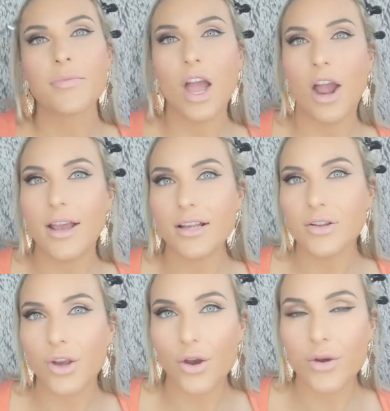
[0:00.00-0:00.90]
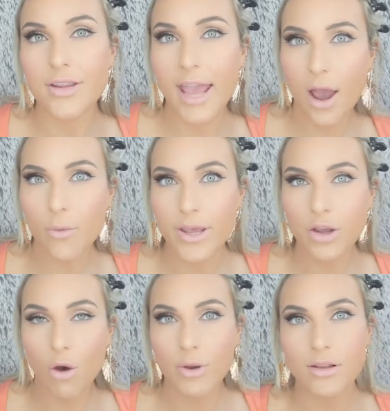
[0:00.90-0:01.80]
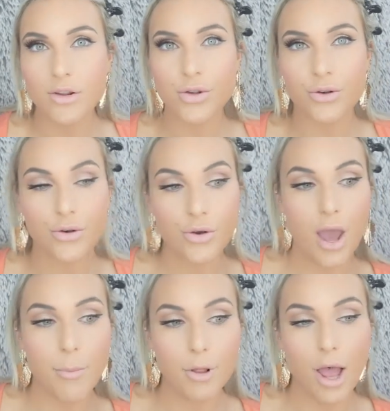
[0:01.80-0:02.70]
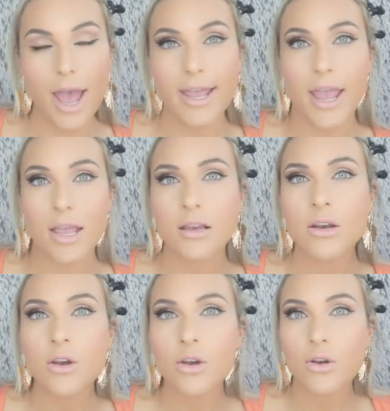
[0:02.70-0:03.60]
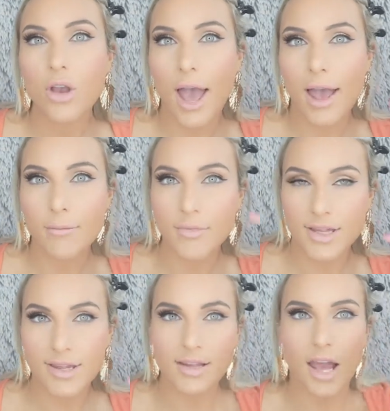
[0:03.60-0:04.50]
Alright, so now we're going to apply it to this